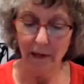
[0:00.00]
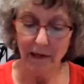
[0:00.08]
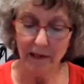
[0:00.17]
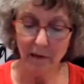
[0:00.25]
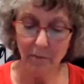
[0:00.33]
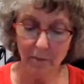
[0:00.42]

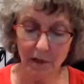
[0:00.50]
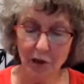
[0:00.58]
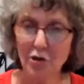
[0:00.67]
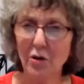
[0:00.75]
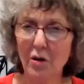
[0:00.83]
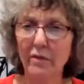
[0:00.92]
It's a
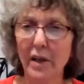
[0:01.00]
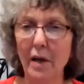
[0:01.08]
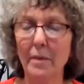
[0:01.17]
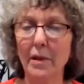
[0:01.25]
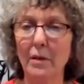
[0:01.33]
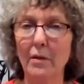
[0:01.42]
mixture of
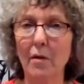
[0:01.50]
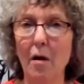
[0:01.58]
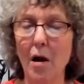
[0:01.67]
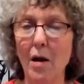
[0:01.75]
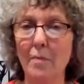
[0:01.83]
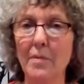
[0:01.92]
lemon,
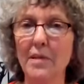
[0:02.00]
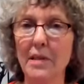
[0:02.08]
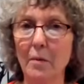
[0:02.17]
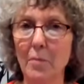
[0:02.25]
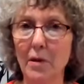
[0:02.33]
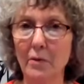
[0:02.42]
lime,
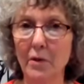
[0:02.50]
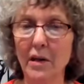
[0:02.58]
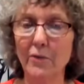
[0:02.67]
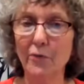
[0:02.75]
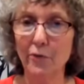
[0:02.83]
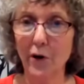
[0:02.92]

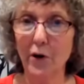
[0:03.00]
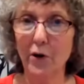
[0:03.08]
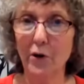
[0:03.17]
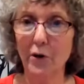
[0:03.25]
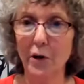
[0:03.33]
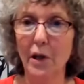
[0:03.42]
Siberian
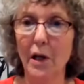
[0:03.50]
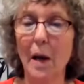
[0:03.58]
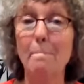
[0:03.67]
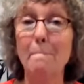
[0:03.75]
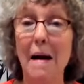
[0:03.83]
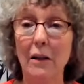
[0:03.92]
fir,
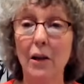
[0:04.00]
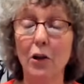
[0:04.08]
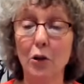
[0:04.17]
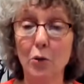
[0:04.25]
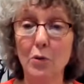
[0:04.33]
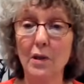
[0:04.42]

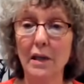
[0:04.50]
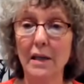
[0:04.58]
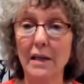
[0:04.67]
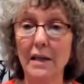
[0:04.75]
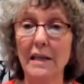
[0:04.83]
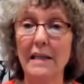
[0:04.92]

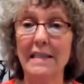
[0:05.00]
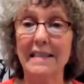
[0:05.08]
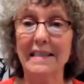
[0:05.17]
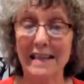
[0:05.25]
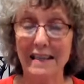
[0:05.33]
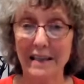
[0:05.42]
melaleuca,
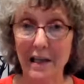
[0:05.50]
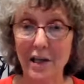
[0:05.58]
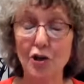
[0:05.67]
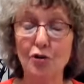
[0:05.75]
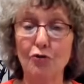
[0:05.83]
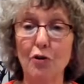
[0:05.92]

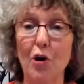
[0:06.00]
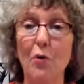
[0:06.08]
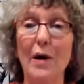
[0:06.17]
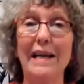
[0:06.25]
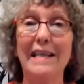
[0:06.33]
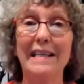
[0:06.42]

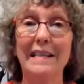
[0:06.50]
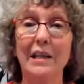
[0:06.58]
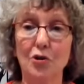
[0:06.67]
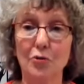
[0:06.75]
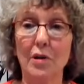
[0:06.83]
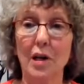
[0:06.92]
cilantro, and
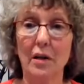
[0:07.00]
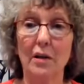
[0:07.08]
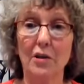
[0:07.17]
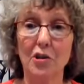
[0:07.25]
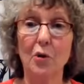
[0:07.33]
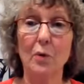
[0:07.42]

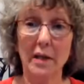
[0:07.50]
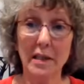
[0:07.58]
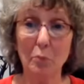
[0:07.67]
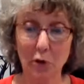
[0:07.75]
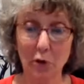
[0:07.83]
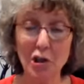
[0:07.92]
citronella. So
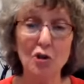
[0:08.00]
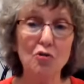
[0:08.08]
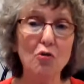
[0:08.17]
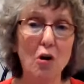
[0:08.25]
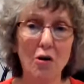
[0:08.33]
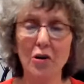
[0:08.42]
it's pretty
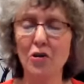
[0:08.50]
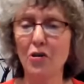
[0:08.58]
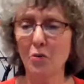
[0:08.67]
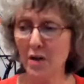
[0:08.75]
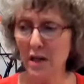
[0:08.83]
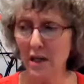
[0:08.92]
strong. You
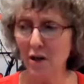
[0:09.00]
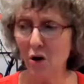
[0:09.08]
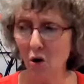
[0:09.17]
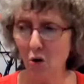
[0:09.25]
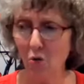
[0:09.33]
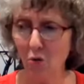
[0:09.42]
don't need a
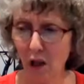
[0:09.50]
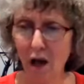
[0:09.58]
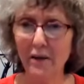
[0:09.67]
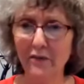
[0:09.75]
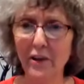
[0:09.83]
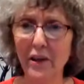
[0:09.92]
whole
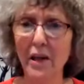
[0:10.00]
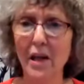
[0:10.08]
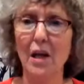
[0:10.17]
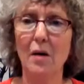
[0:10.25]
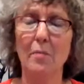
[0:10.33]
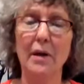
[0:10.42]
lot of it,
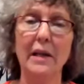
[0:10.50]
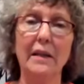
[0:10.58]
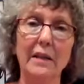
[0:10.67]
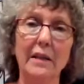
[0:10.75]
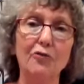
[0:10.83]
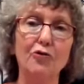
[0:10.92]
but
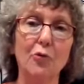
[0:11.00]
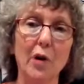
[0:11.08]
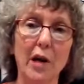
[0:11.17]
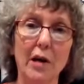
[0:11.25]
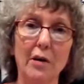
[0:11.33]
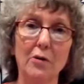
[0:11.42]
it leaves
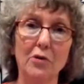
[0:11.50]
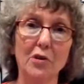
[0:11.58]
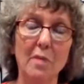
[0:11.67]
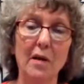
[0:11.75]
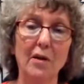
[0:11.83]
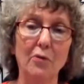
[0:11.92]
your air
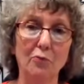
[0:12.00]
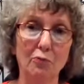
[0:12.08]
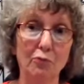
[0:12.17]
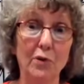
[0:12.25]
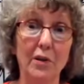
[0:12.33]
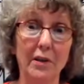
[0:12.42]

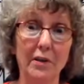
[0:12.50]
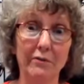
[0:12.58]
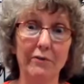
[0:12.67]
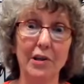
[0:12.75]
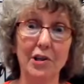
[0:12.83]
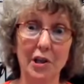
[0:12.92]
smelling really
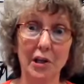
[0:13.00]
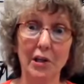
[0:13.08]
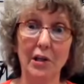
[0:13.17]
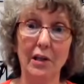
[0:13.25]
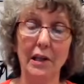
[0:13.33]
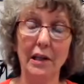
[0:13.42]
fresh and
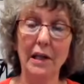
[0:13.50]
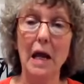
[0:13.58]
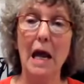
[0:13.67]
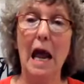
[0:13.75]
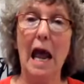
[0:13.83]
clean.